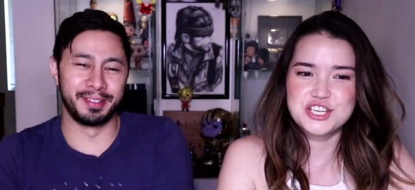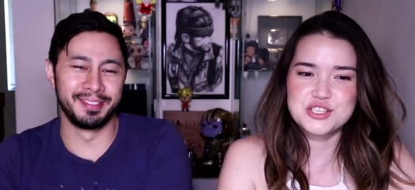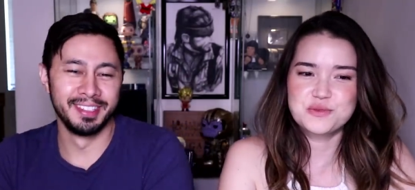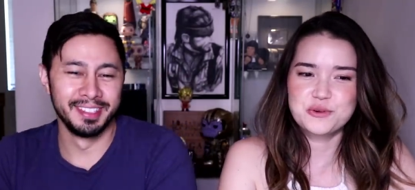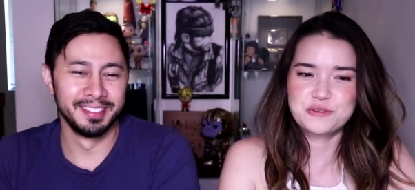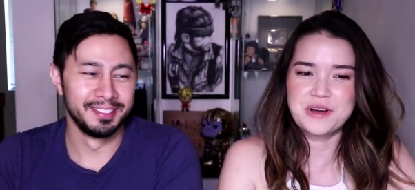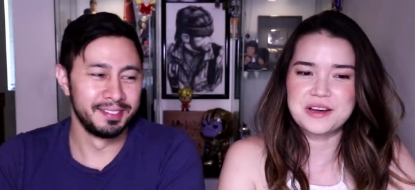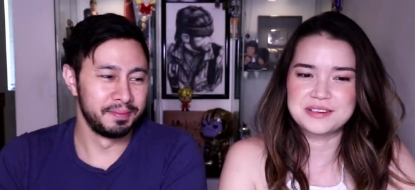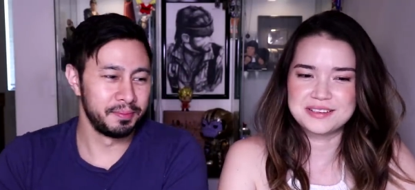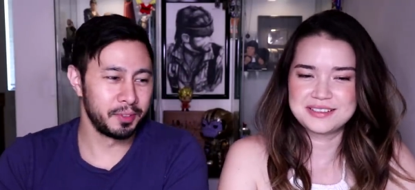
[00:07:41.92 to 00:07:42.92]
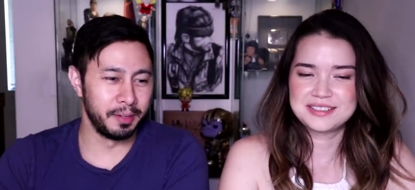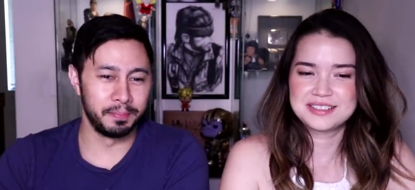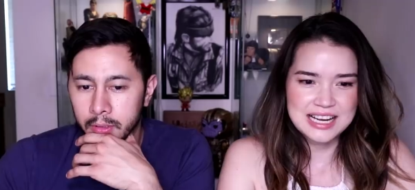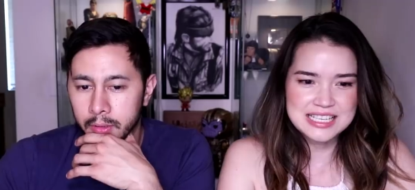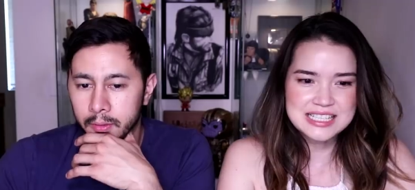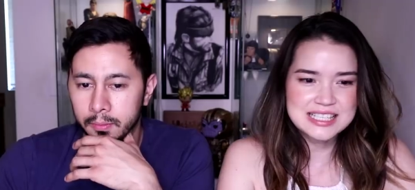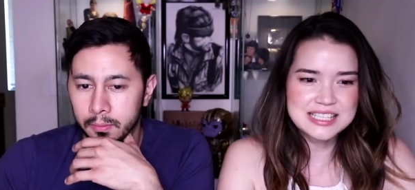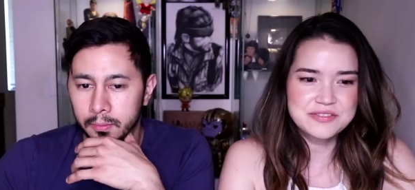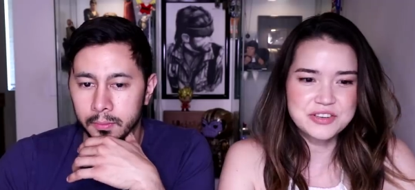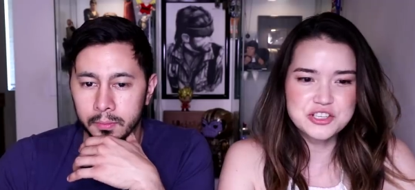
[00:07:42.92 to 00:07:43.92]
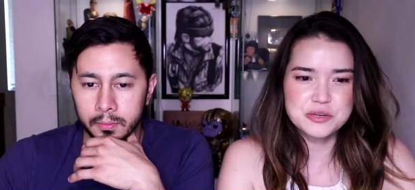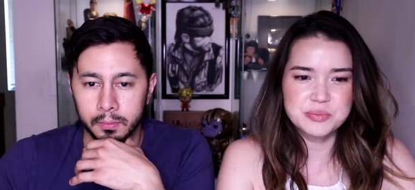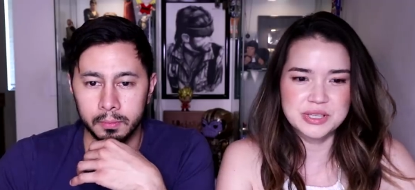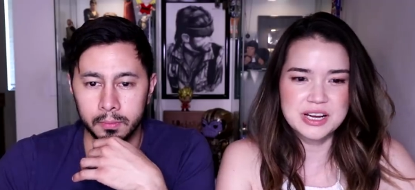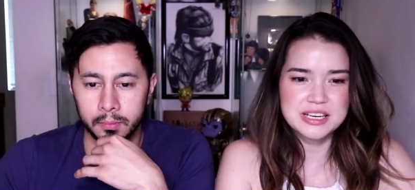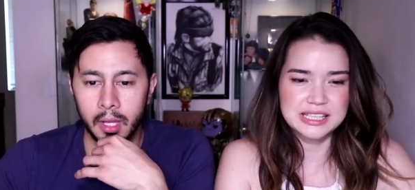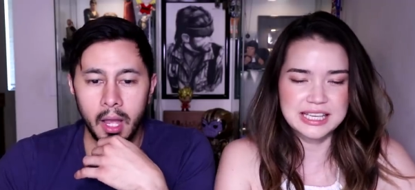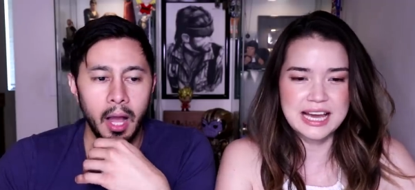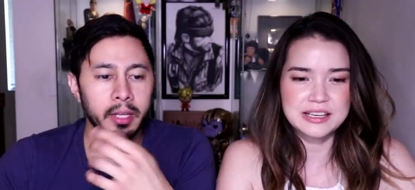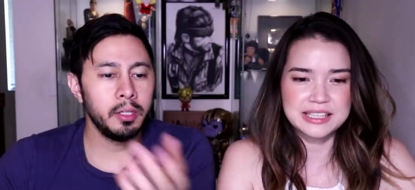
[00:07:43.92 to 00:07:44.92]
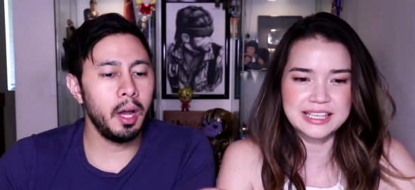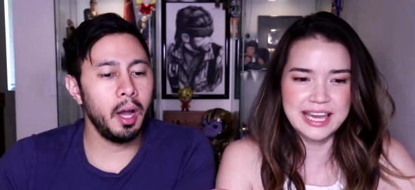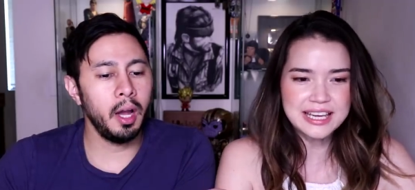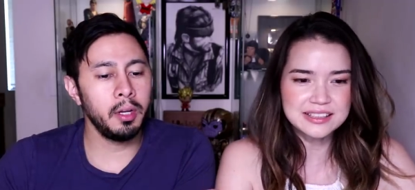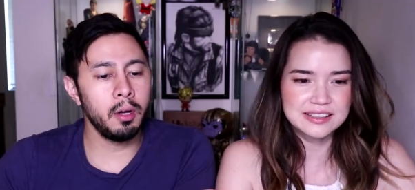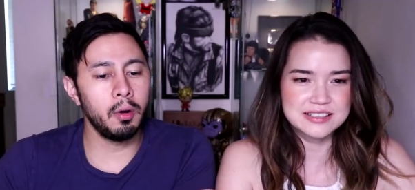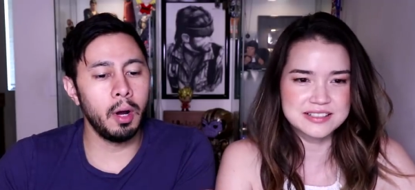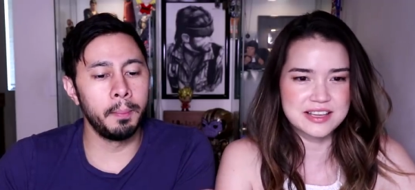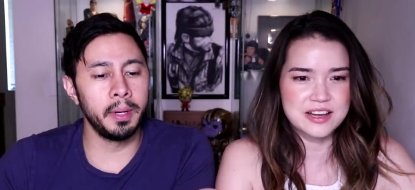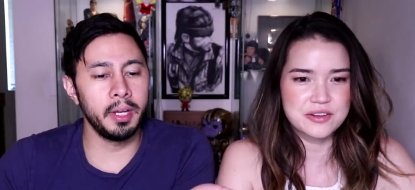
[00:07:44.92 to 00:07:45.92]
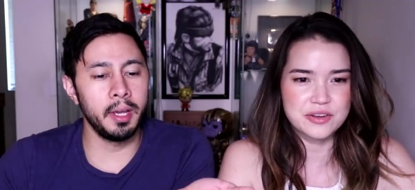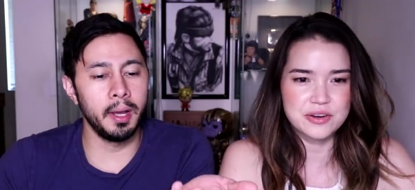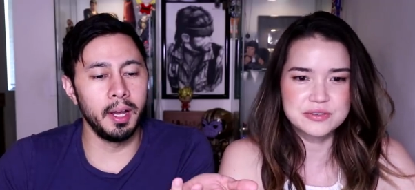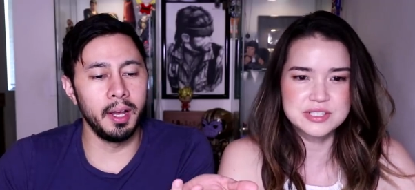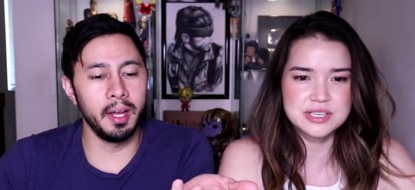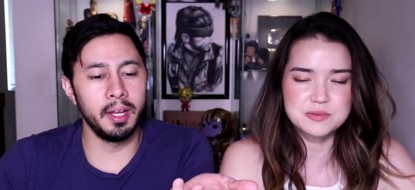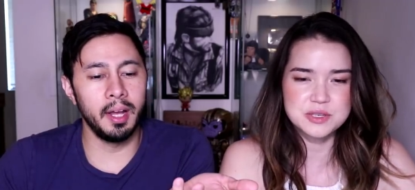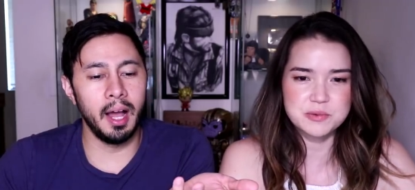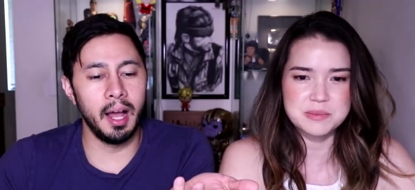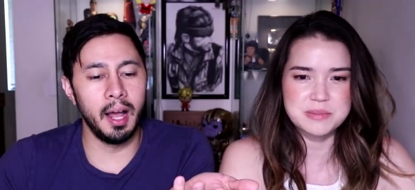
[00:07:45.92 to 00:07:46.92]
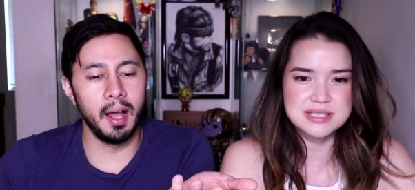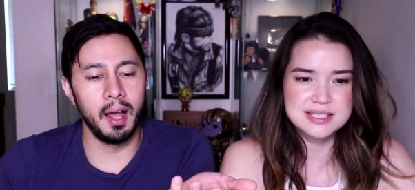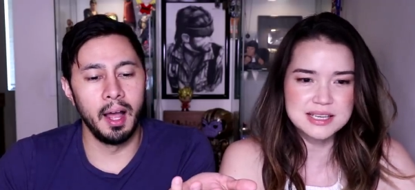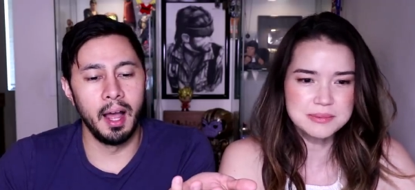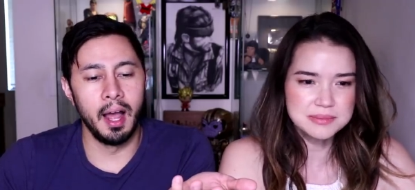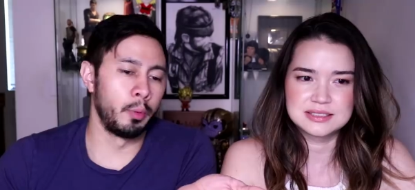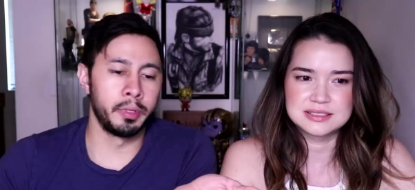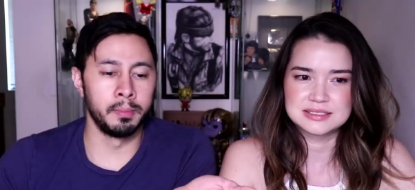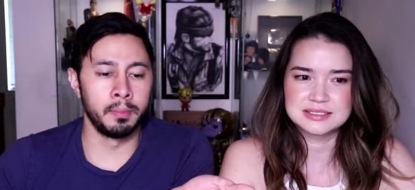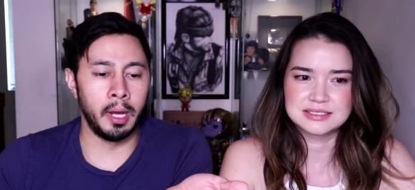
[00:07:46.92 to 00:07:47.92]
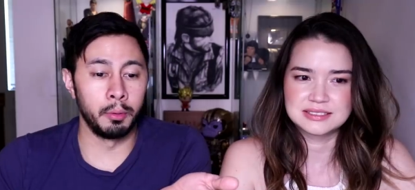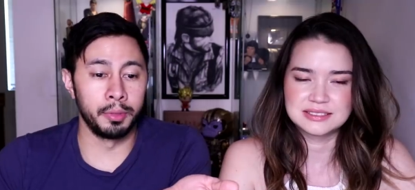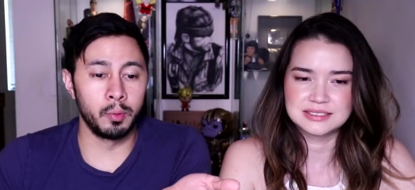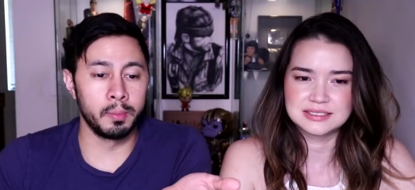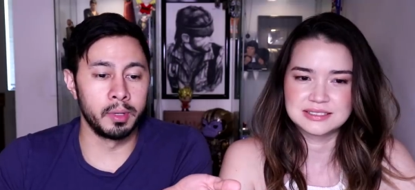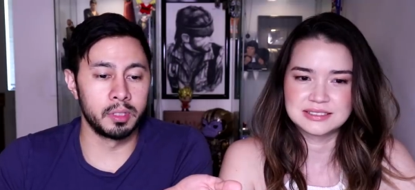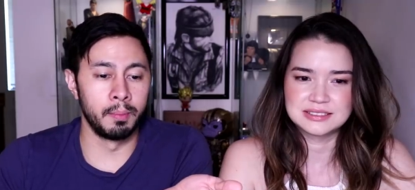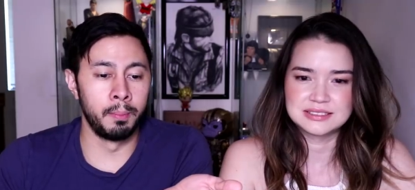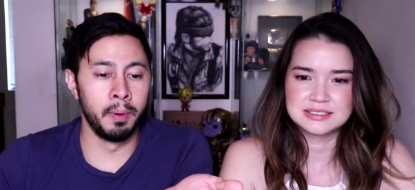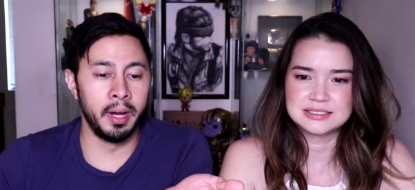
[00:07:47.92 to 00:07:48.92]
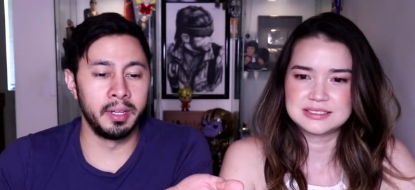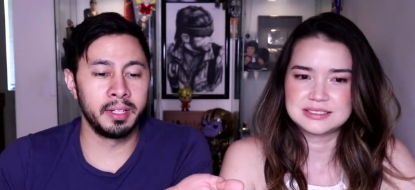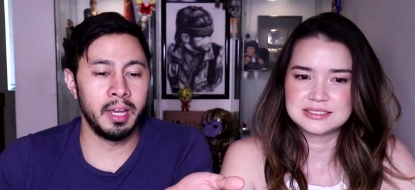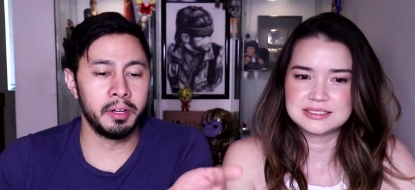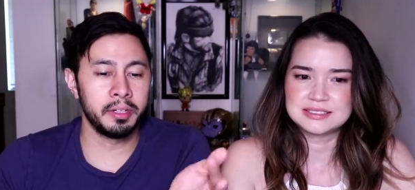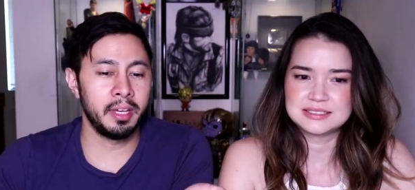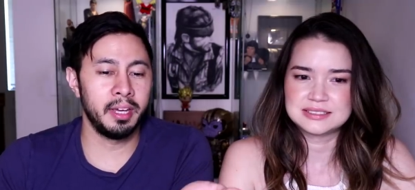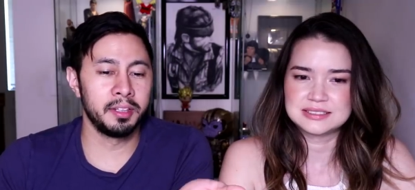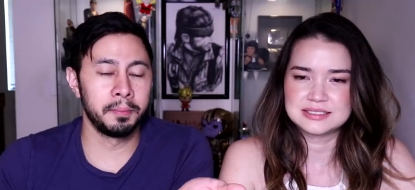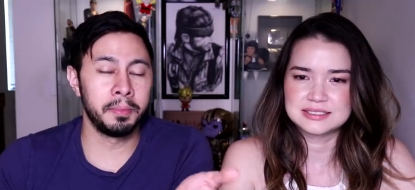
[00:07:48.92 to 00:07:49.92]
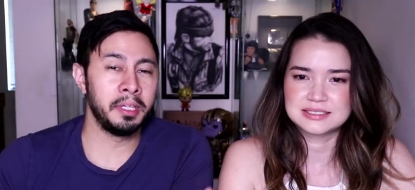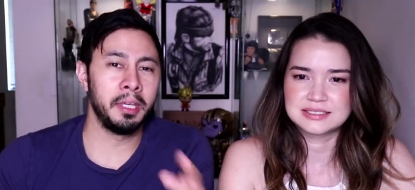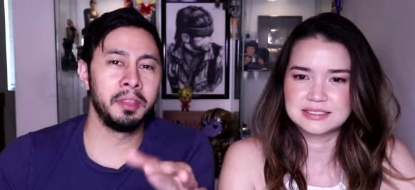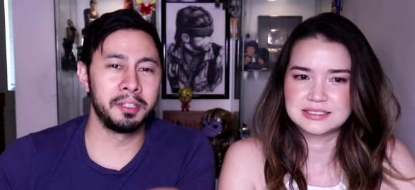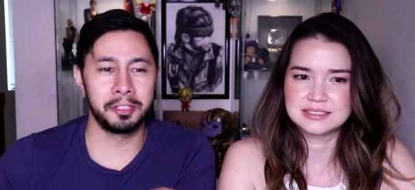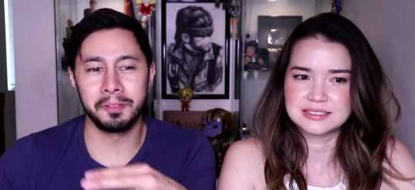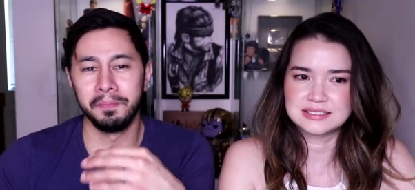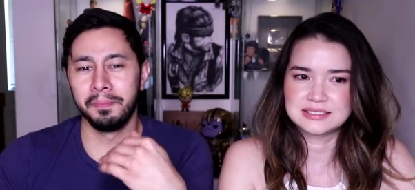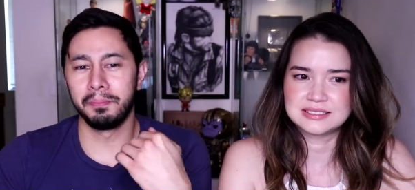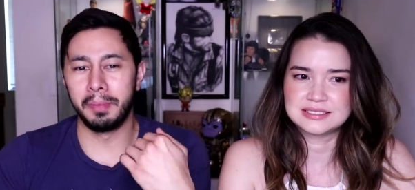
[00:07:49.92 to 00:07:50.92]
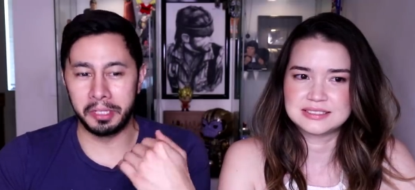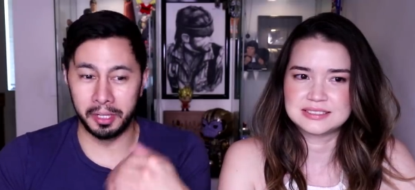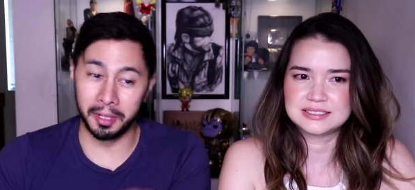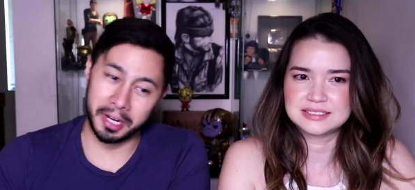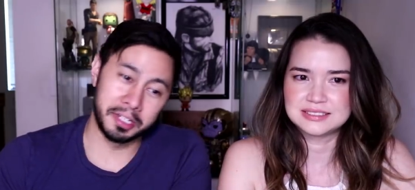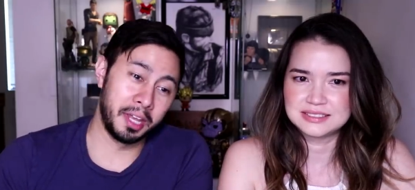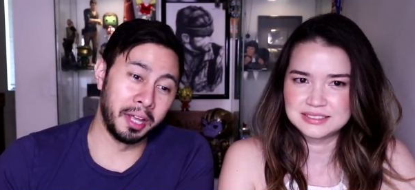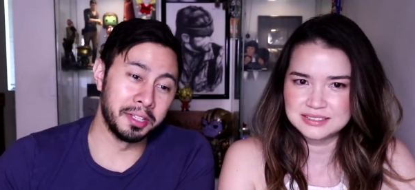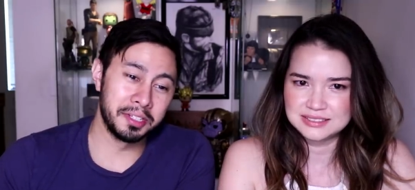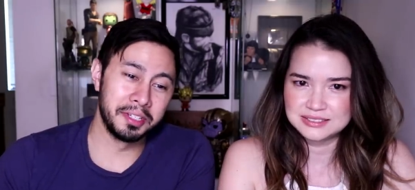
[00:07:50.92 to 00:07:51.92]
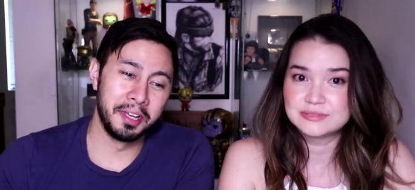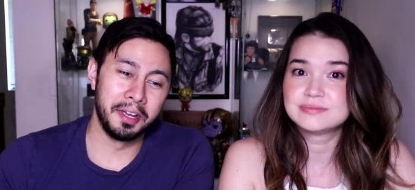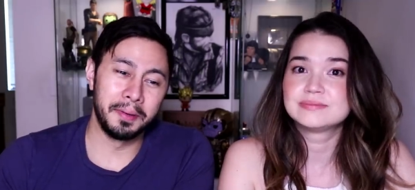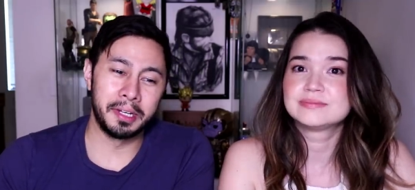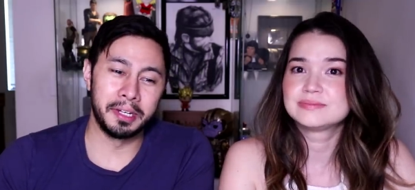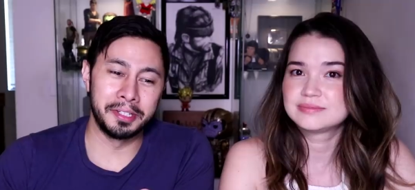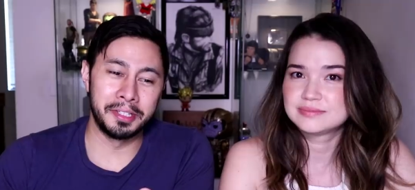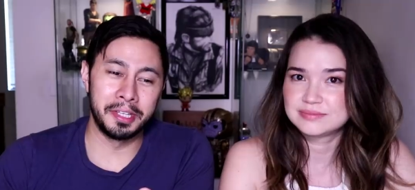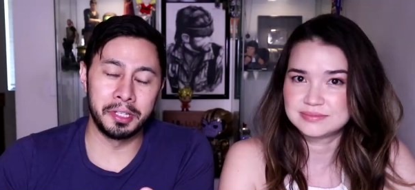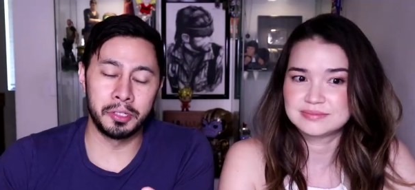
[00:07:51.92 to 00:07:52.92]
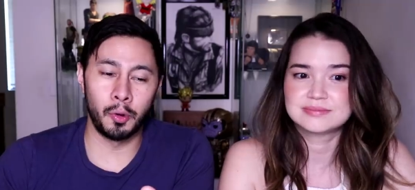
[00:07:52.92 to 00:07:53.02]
Speaker 1: just for fun. Right. I didn't see Vidya Balan and Kalki Koechlin I know, I, uh, there but, though. did did we miss them?
Speaker 2: No, we didn't. I don't think we missed them. But Kalki Koechlin being in this makes a lot of sense because this is